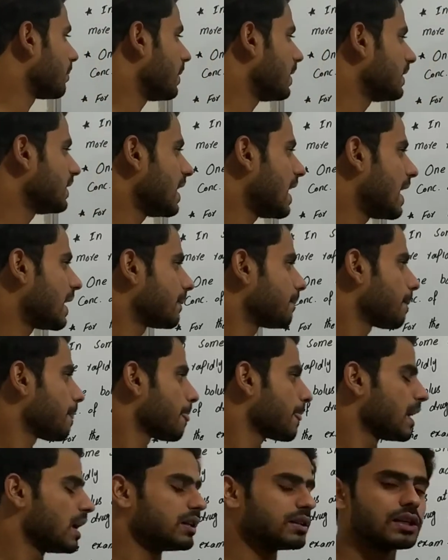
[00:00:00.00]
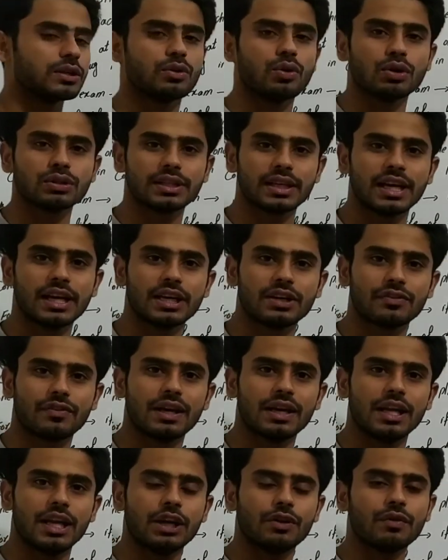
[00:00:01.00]
mean that the dosing
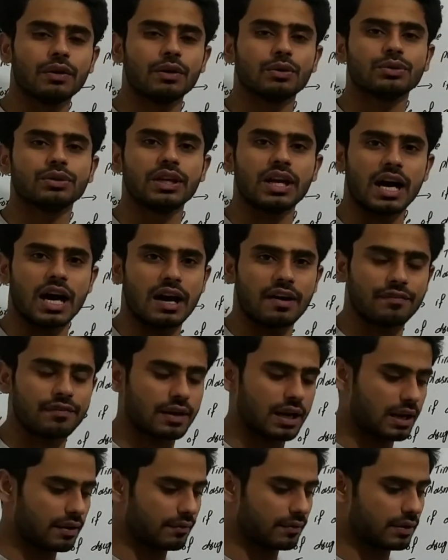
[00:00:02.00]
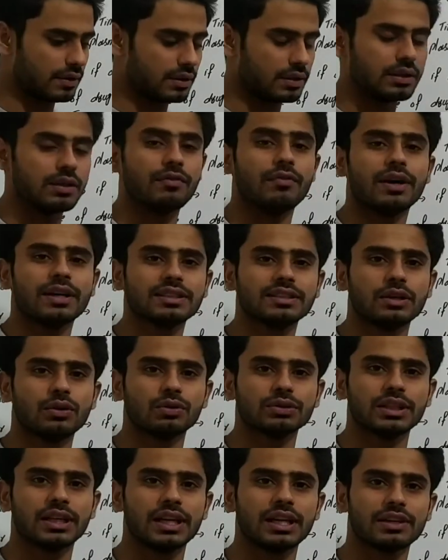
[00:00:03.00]
interval equal to the half-life. What is the
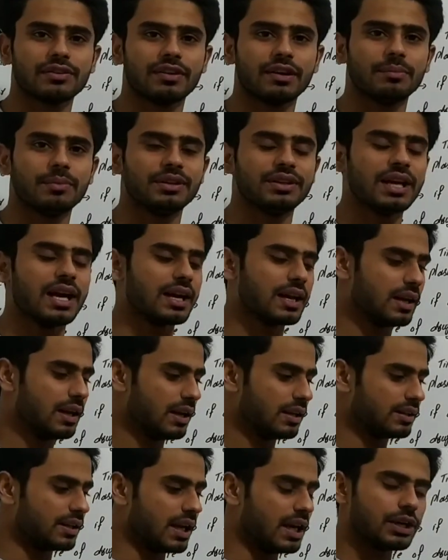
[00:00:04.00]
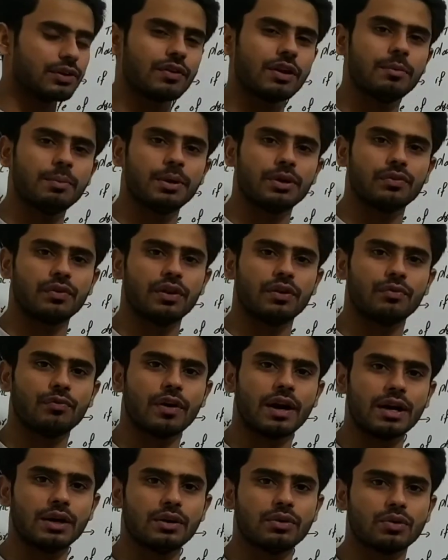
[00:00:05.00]
dosing interval? Mean that the interval between
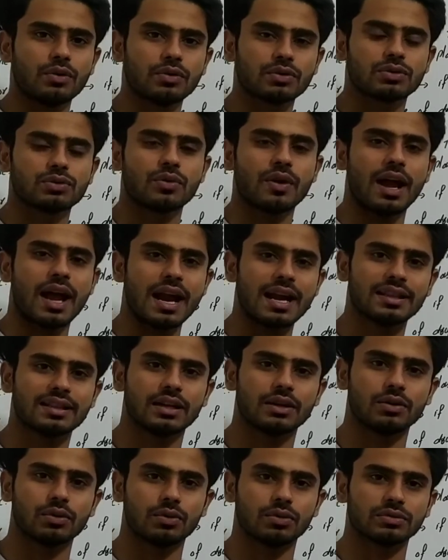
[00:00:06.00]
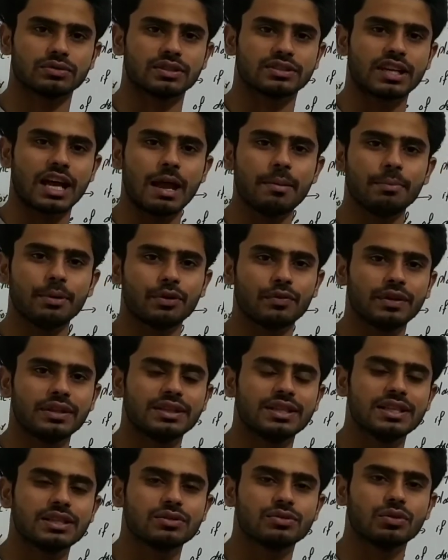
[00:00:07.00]
one dose to another dose, the time between
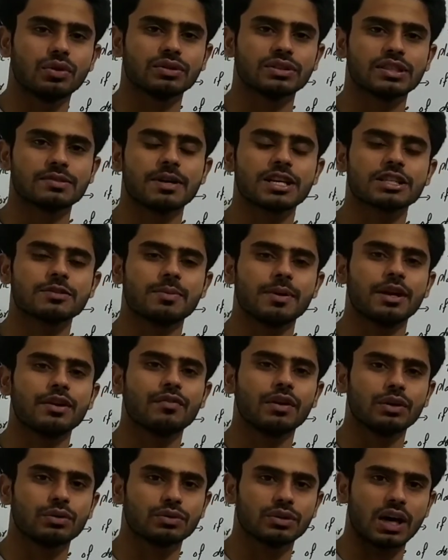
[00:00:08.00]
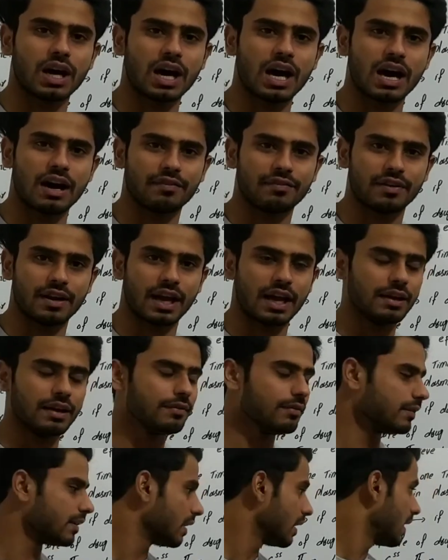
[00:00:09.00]
these doses must be equal to the half-life.
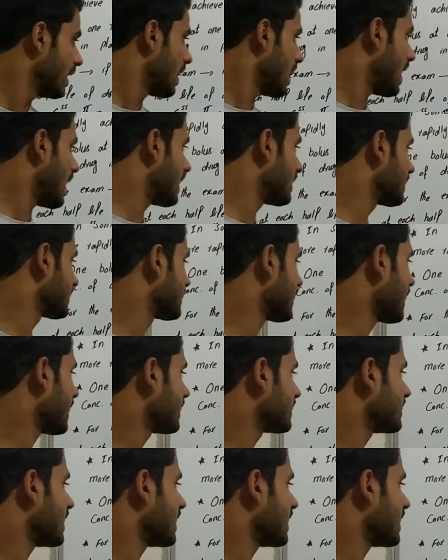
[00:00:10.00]
And the second is